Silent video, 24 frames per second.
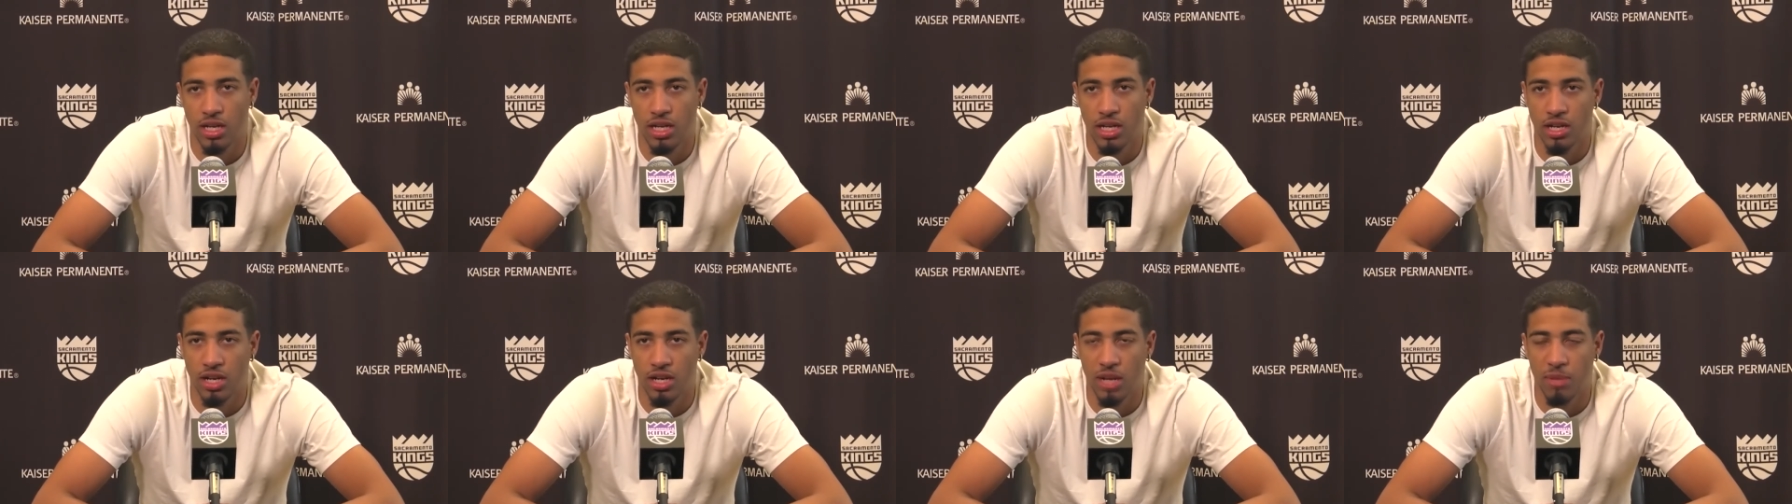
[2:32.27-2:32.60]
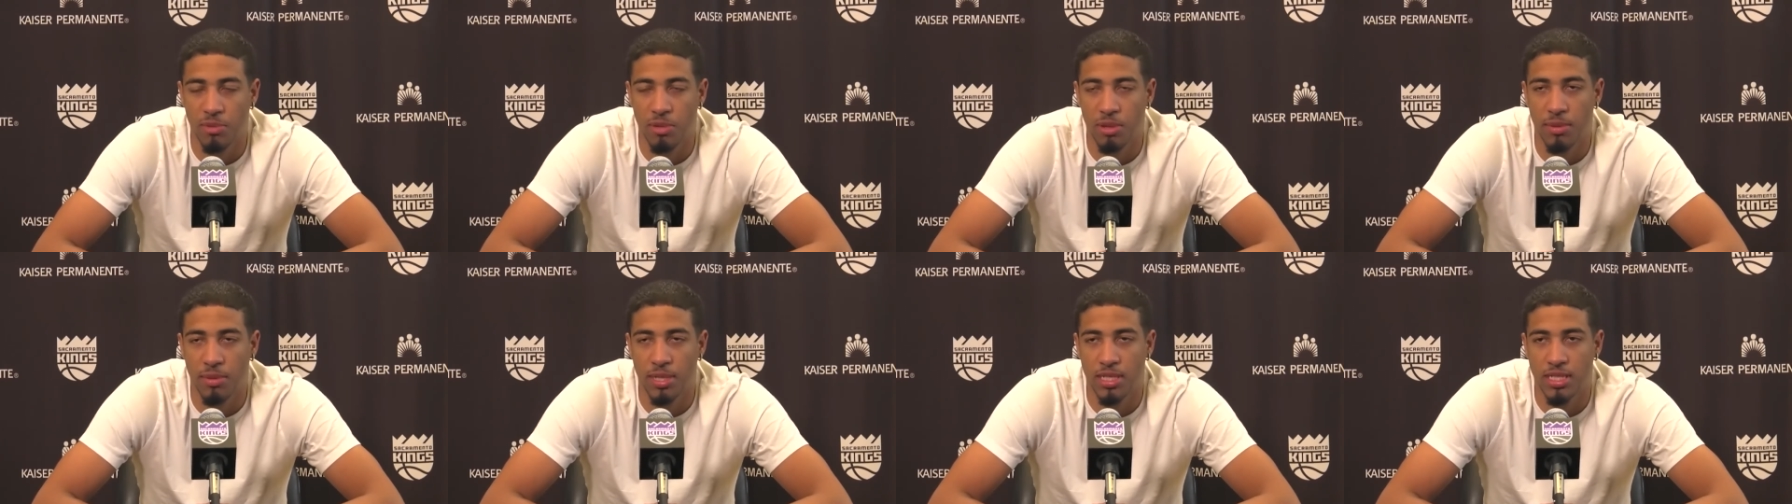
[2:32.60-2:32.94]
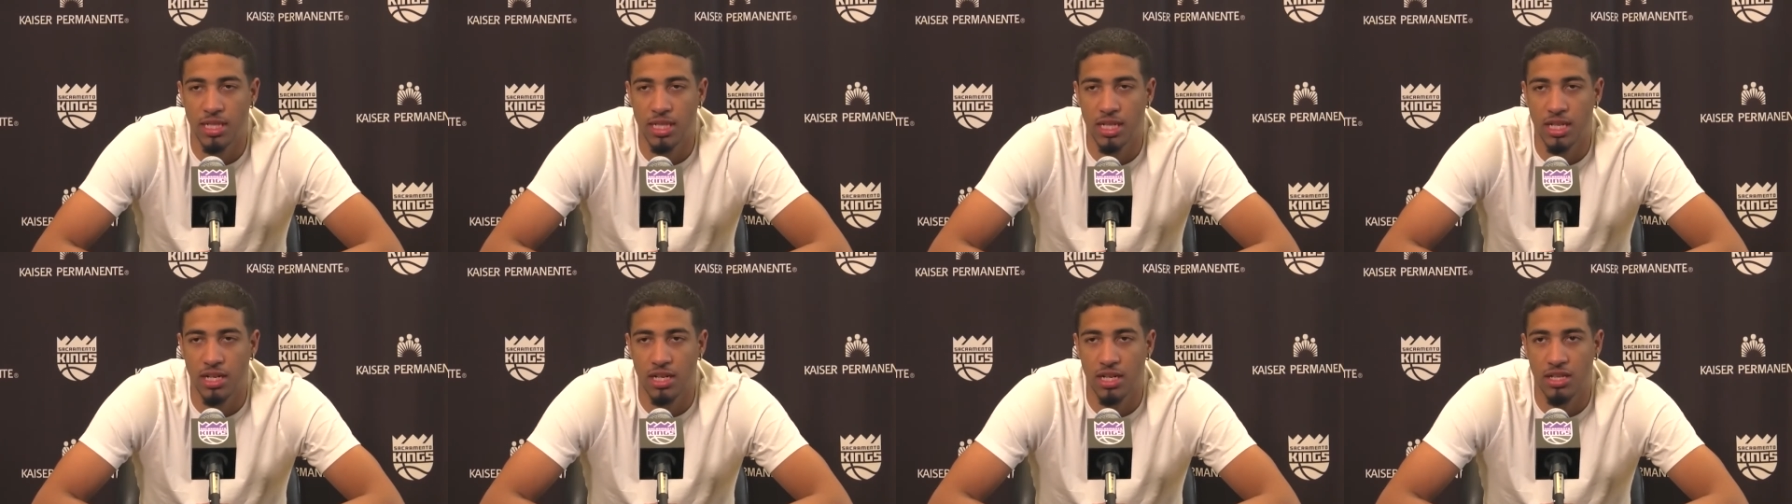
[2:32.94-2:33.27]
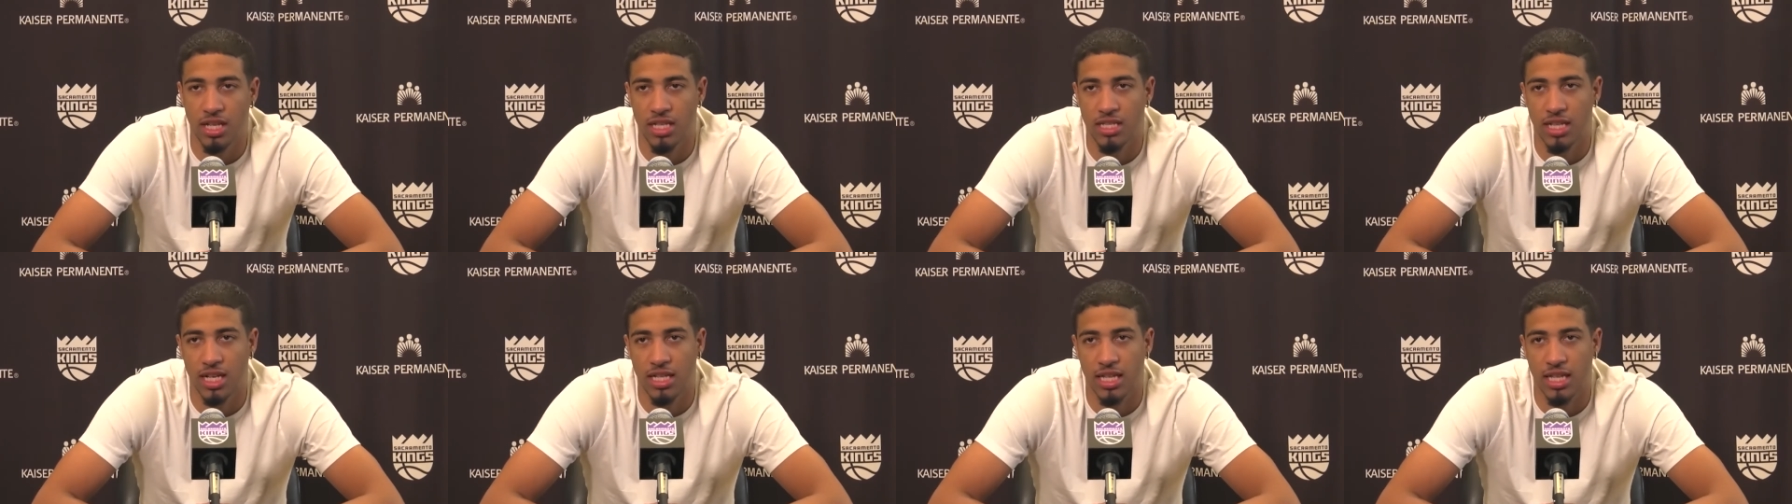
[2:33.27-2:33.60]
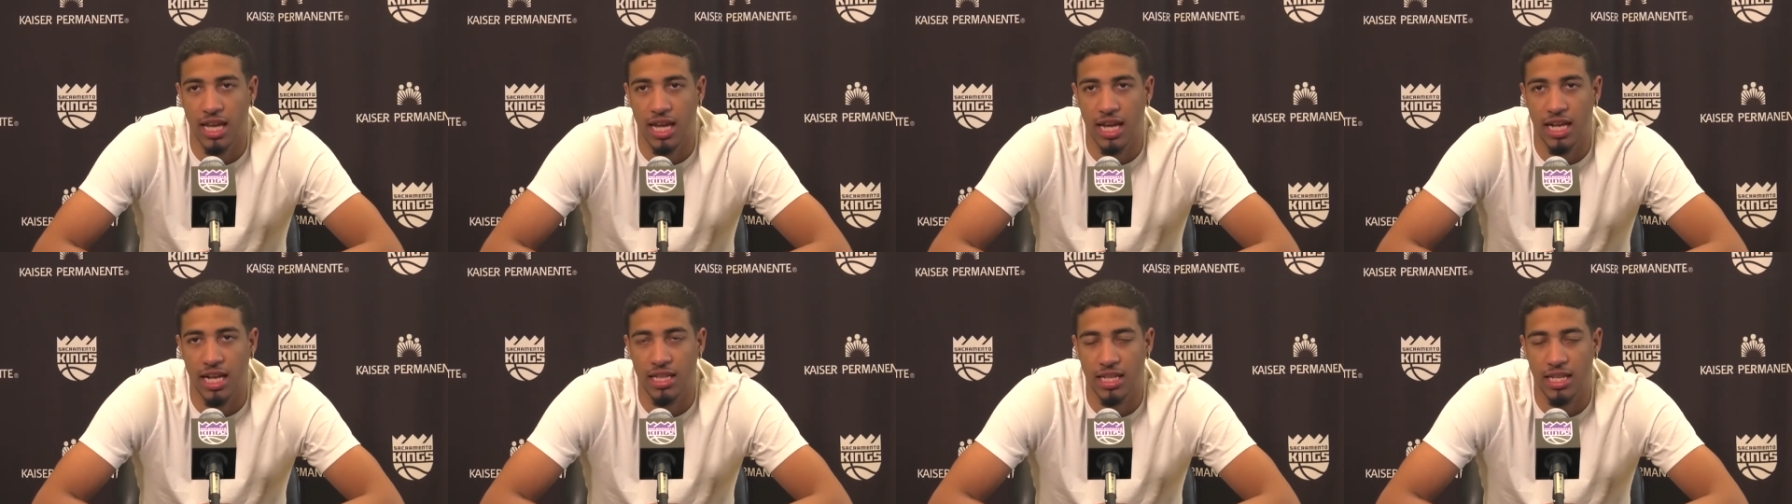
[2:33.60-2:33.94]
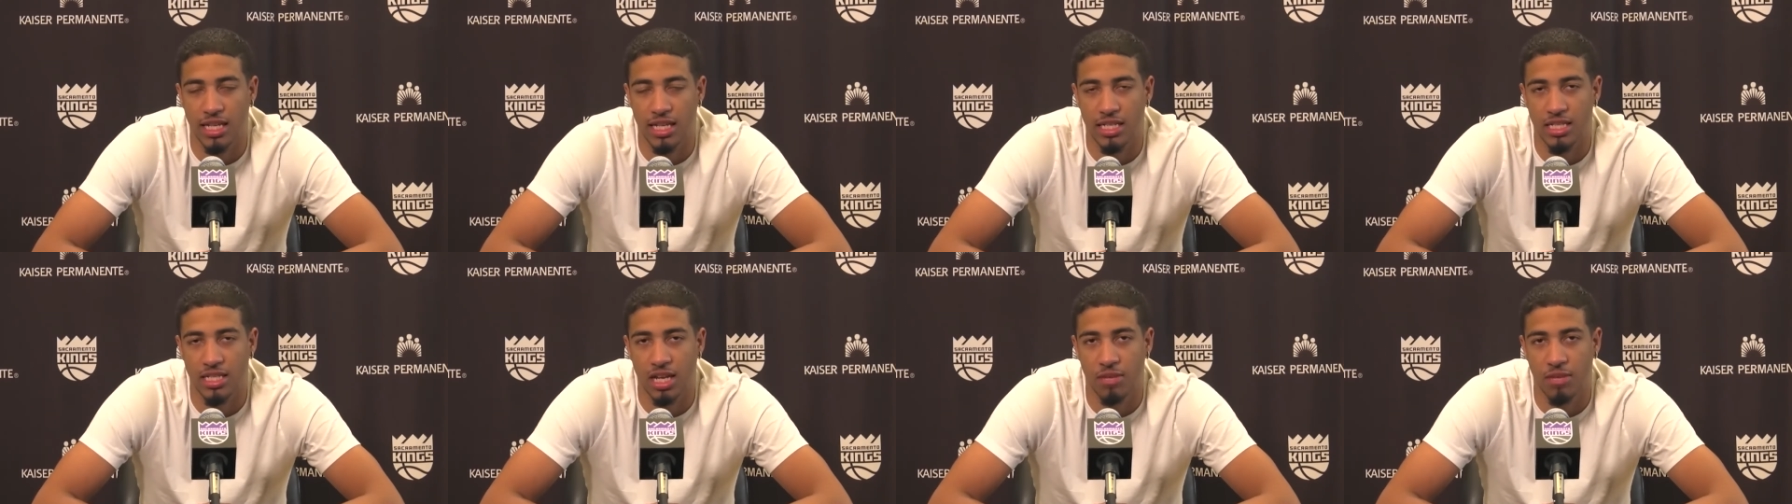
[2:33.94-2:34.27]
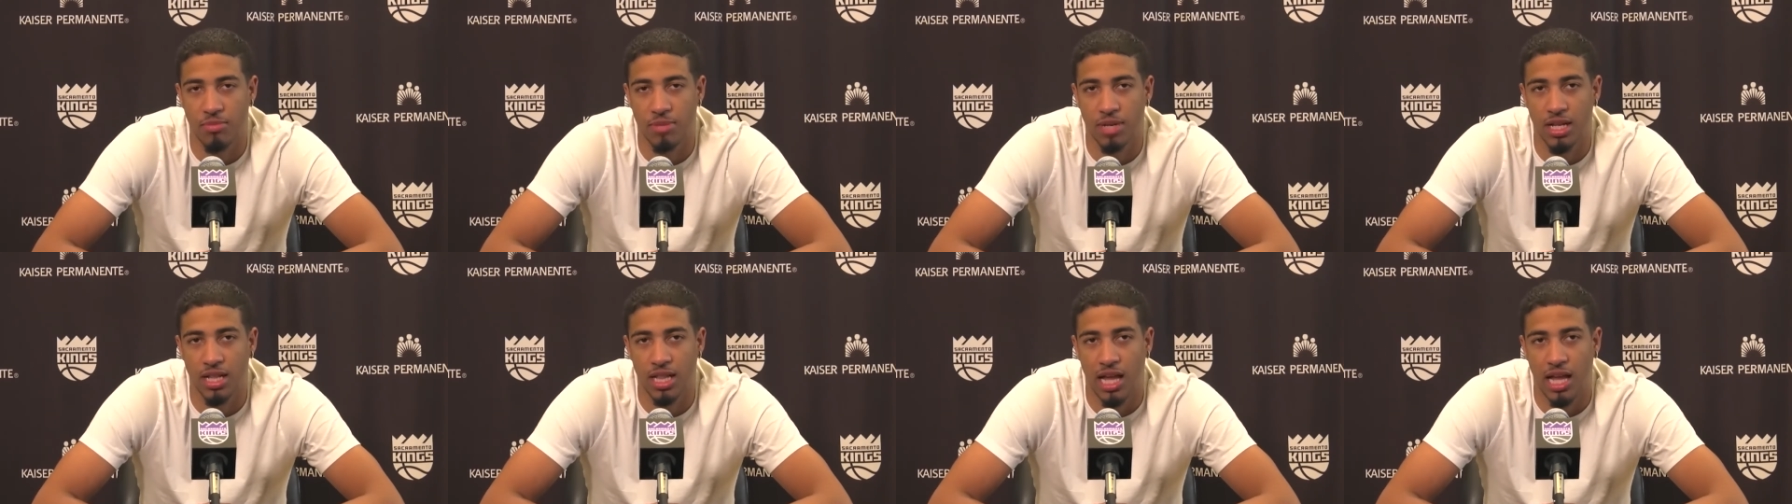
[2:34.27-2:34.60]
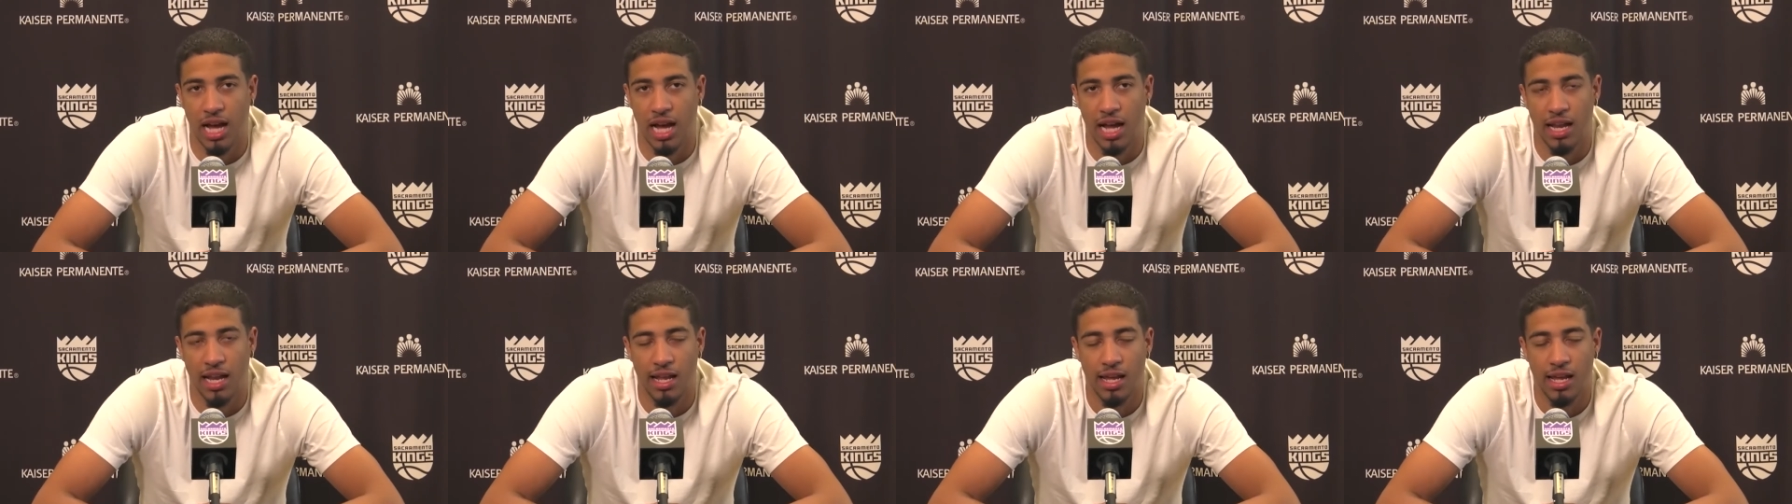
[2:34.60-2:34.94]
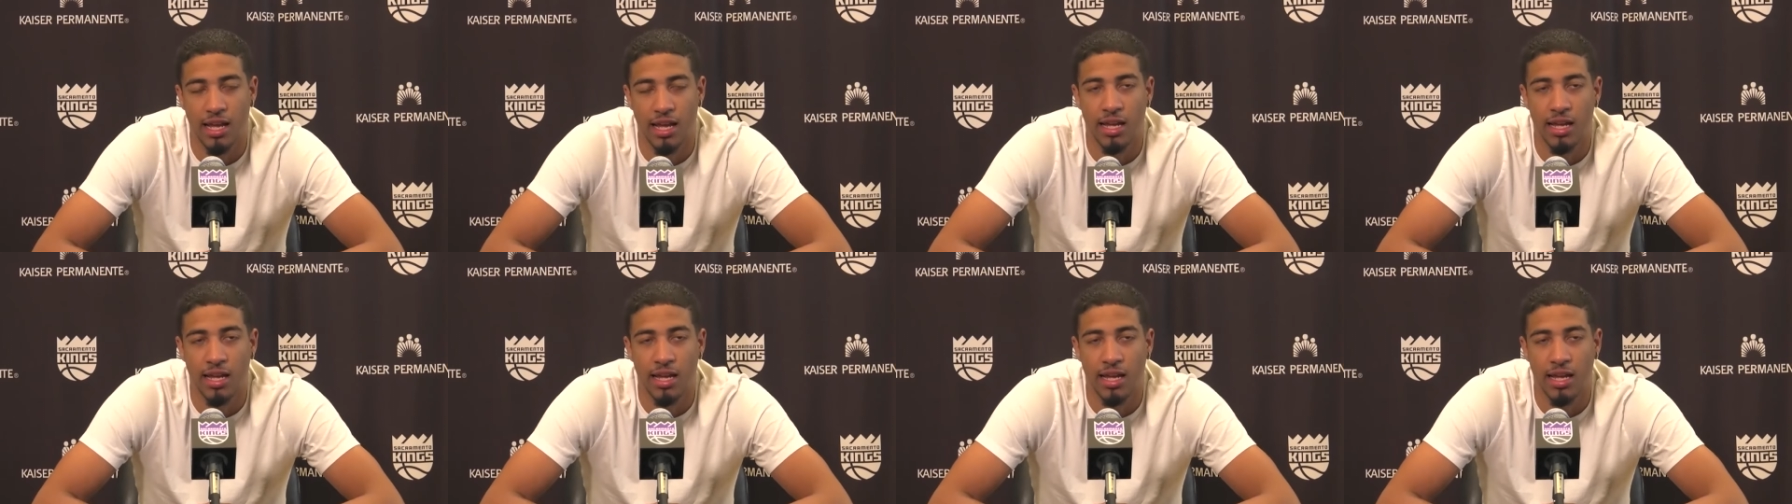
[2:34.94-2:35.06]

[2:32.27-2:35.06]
You know, implementing little things like that, I think has helped me a lot.